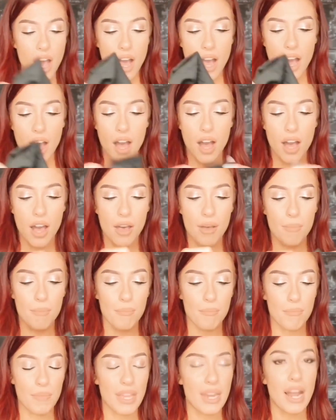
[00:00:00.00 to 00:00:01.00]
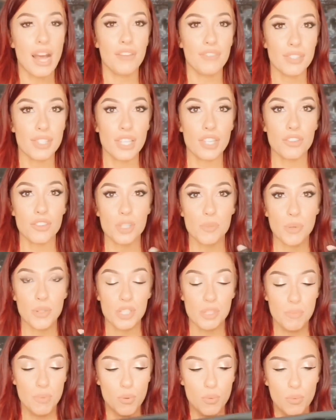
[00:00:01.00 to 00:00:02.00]
and obviously they're
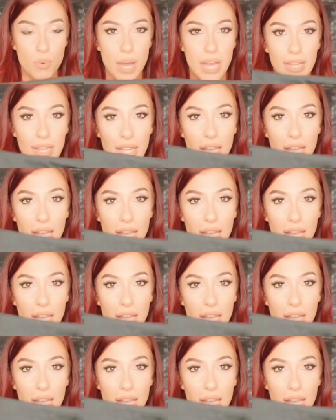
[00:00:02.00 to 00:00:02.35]
supposed to be wide